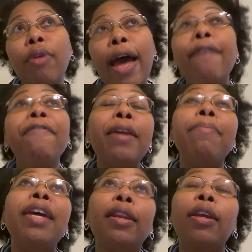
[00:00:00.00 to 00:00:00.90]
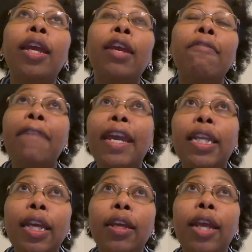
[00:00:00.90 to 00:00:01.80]
have they been
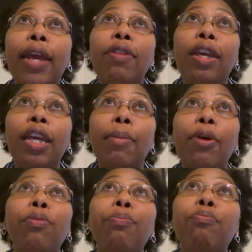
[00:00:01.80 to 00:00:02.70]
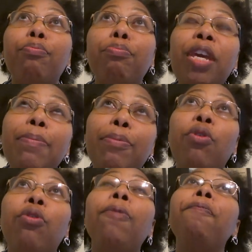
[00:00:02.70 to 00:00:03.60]
invaded, and thinking about the
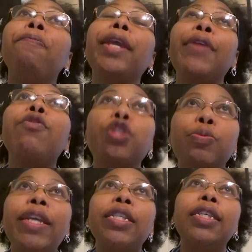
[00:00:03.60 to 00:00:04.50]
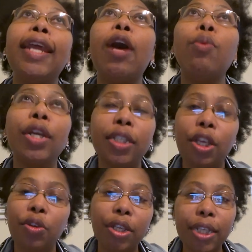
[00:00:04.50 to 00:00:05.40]
people in those spaces and how we
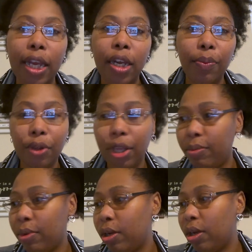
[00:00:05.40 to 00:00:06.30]
continue to stand up for them.